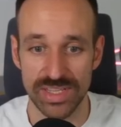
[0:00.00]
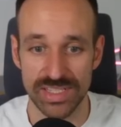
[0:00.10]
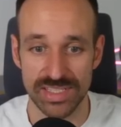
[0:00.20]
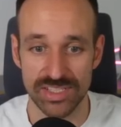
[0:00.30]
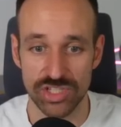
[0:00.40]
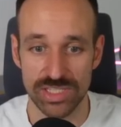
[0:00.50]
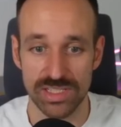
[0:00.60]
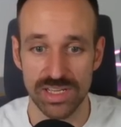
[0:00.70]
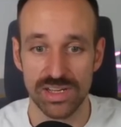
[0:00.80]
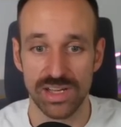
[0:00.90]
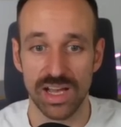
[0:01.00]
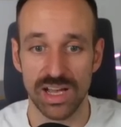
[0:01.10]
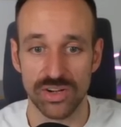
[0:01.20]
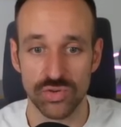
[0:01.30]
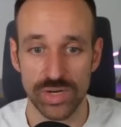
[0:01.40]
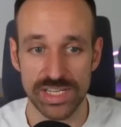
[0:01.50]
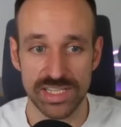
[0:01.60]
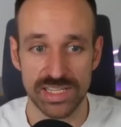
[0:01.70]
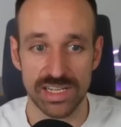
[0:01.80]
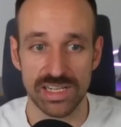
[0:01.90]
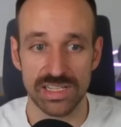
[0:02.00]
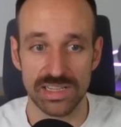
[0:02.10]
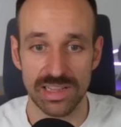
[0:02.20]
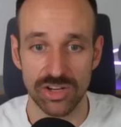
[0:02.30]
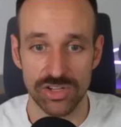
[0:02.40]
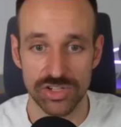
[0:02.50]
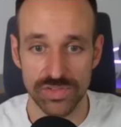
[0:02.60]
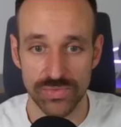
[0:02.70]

this is just uh, creating a launch